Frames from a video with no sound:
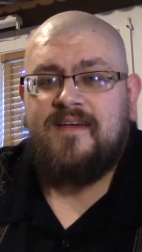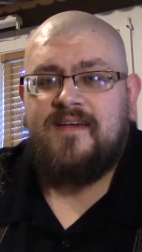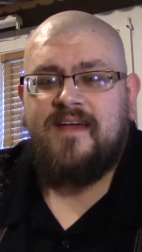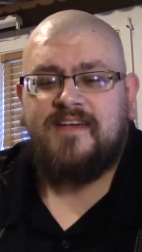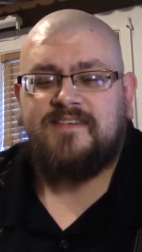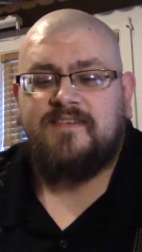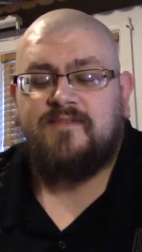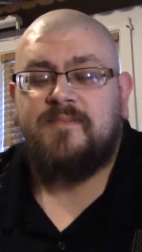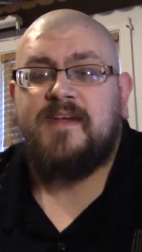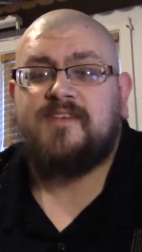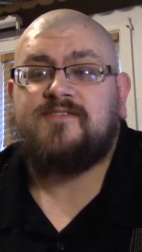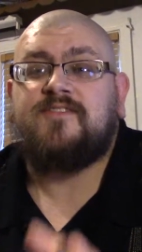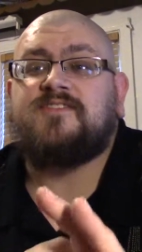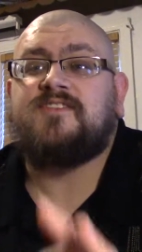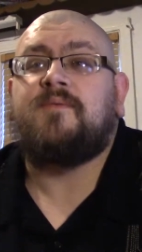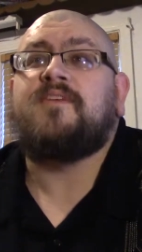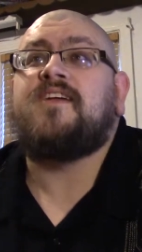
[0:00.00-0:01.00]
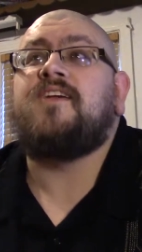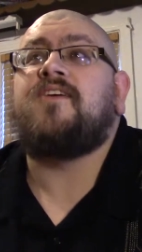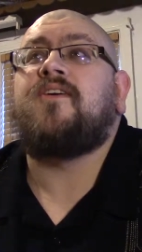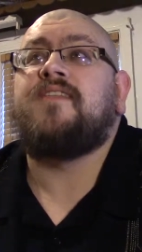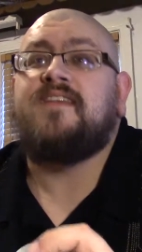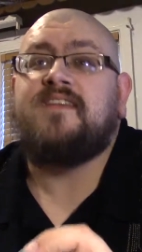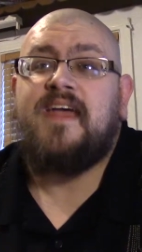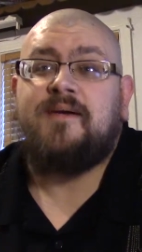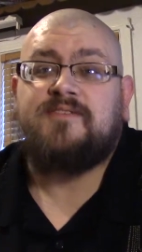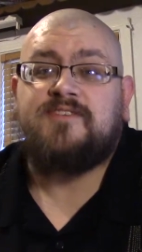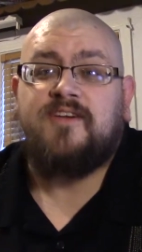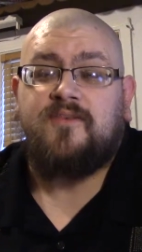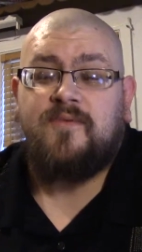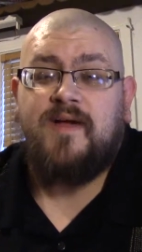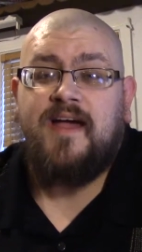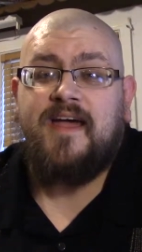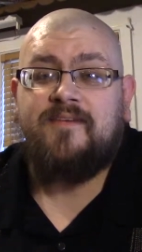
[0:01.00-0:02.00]
I just have to make sure there's someone here on the day that's going
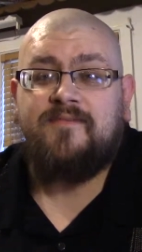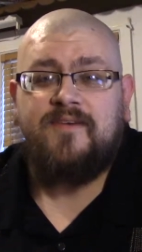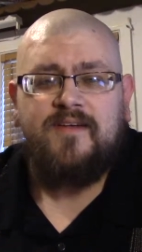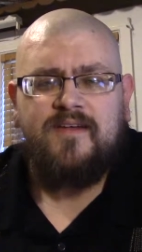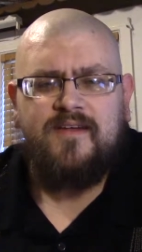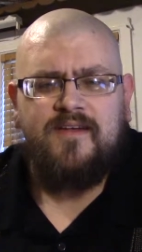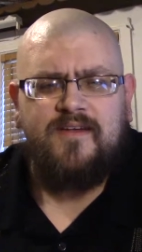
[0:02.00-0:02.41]
to arrive.